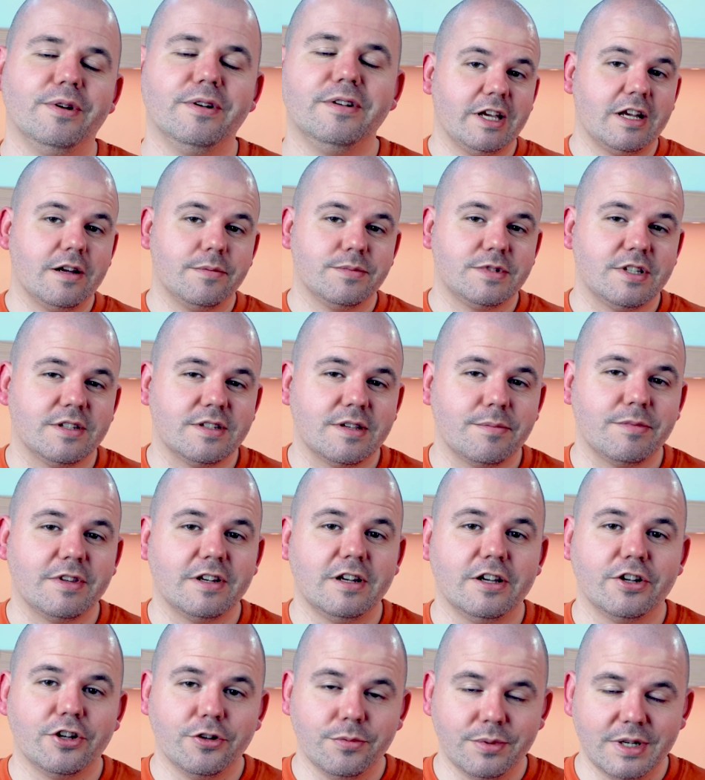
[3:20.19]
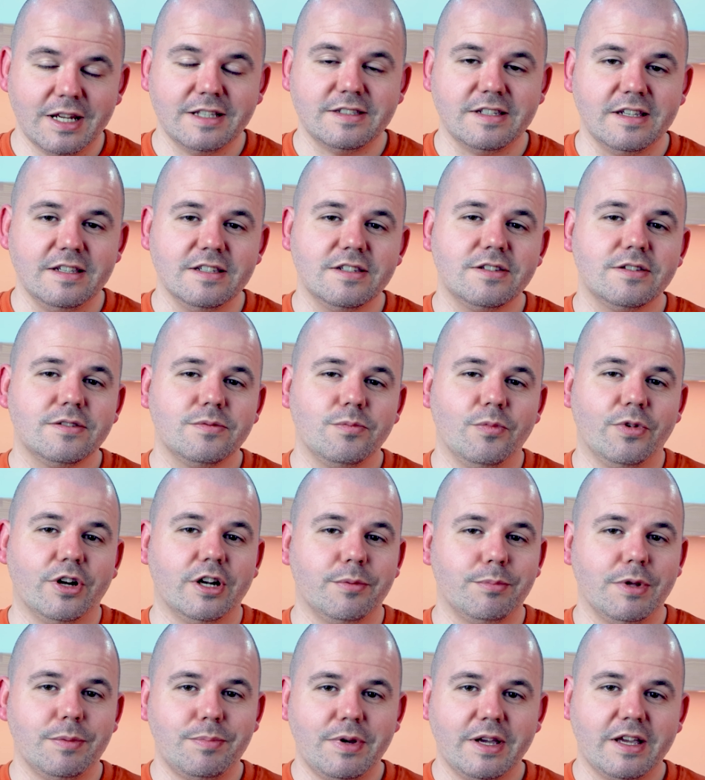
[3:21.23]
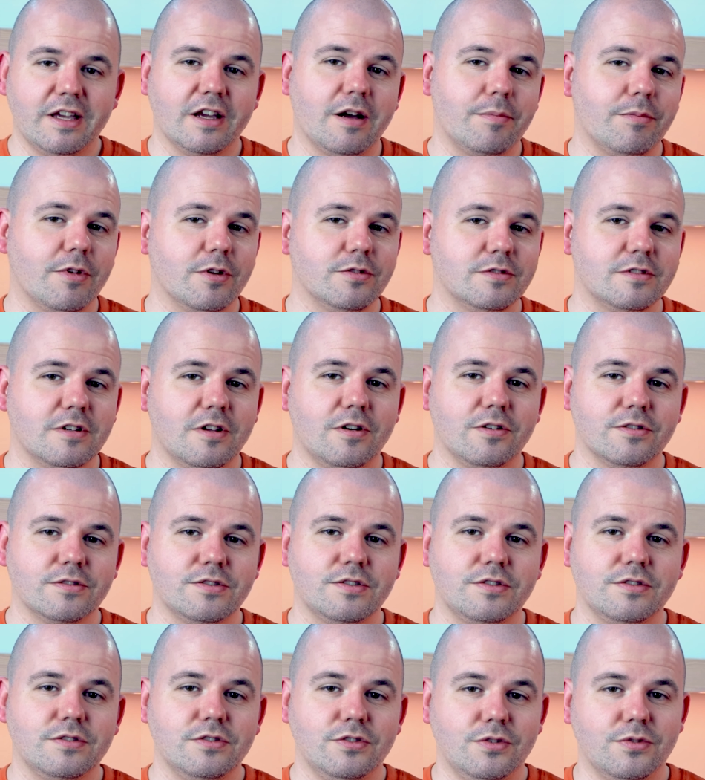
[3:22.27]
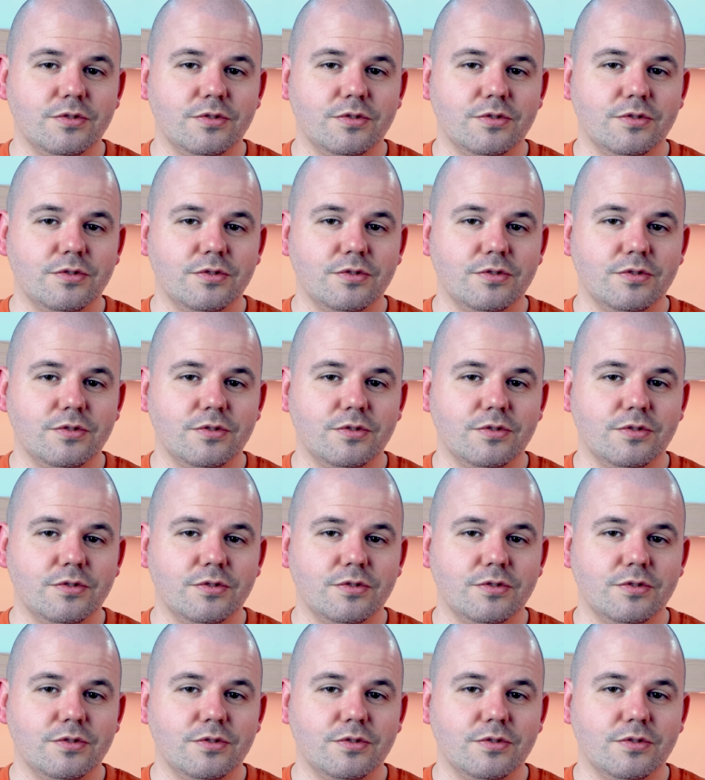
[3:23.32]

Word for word: When it comes to something like Kubernetes, we're going to be picking up those logs